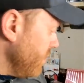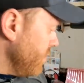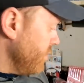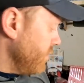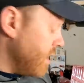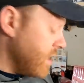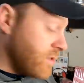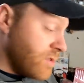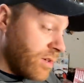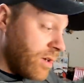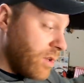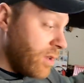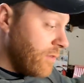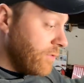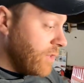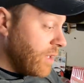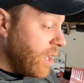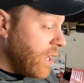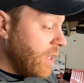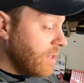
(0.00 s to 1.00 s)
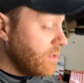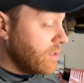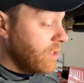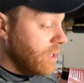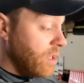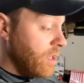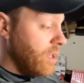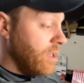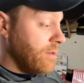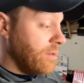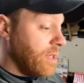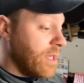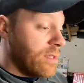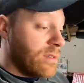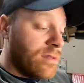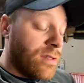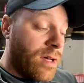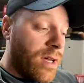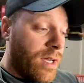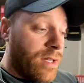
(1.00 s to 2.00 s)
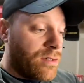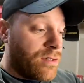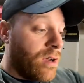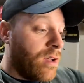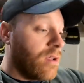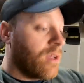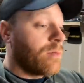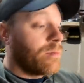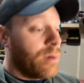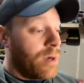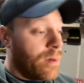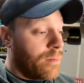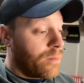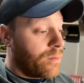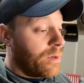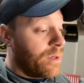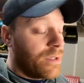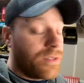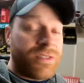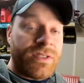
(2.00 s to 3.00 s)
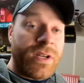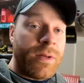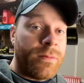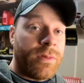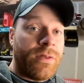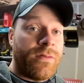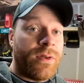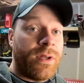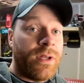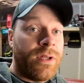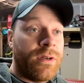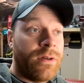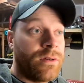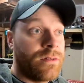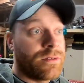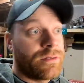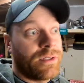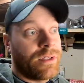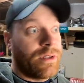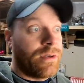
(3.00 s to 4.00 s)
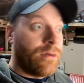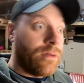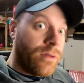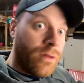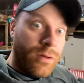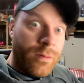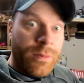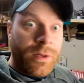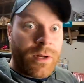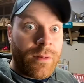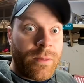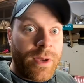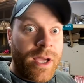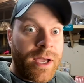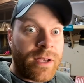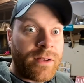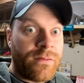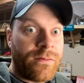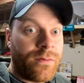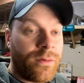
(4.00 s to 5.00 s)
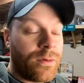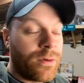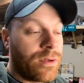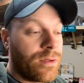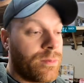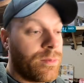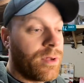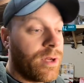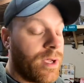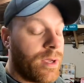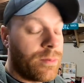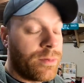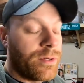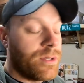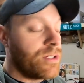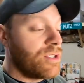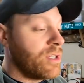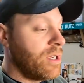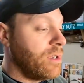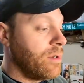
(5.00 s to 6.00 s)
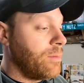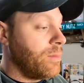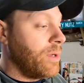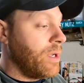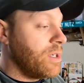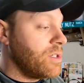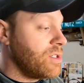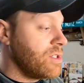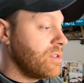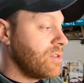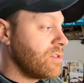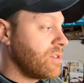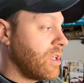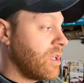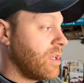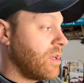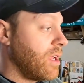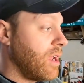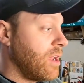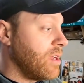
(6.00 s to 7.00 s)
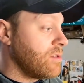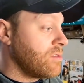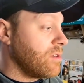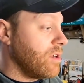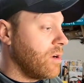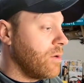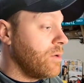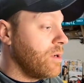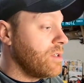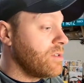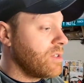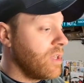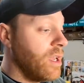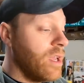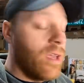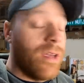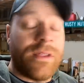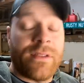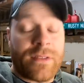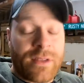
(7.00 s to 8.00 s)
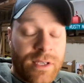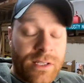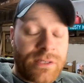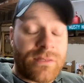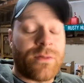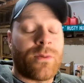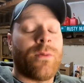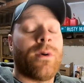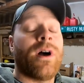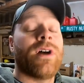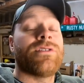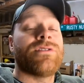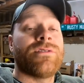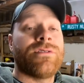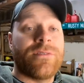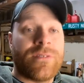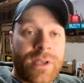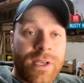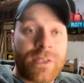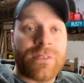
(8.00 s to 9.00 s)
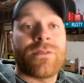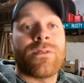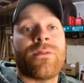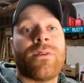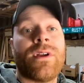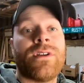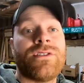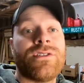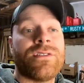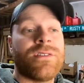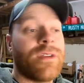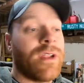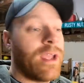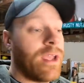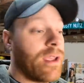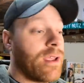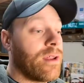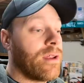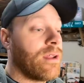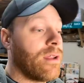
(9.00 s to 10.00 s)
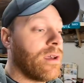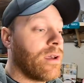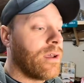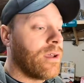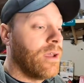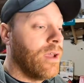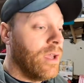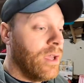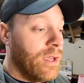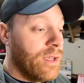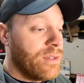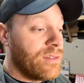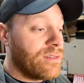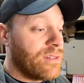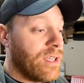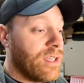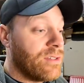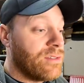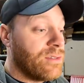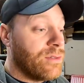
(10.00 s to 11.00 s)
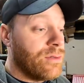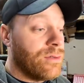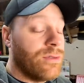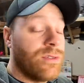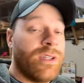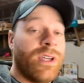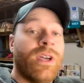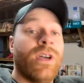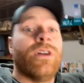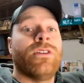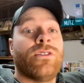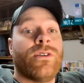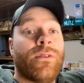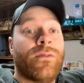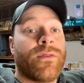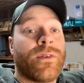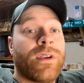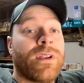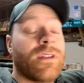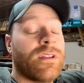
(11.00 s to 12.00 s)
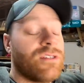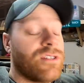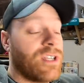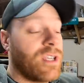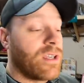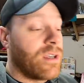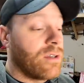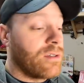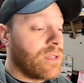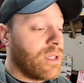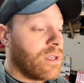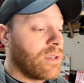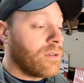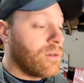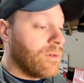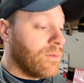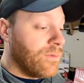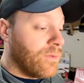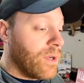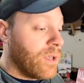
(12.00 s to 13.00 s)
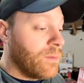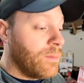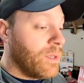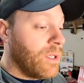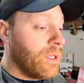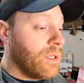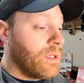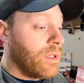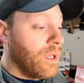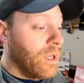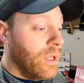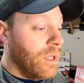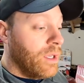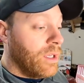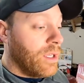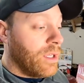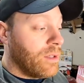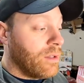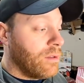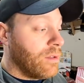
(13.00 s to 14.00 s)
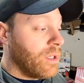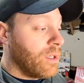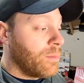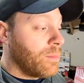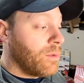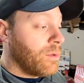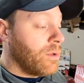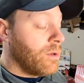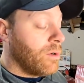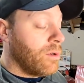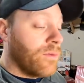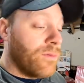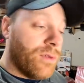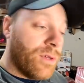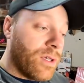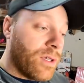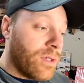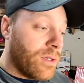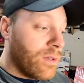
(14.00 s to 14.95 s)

that's all I've got. That's the hydraulic pump reassembly video. You know, a little bit of back and forth, but I appreciate your patience. And as always, thanks for watching, thanks for wrenching, and uh, stay tuned. Don't forget to check out that GoFundMe in the link below if you can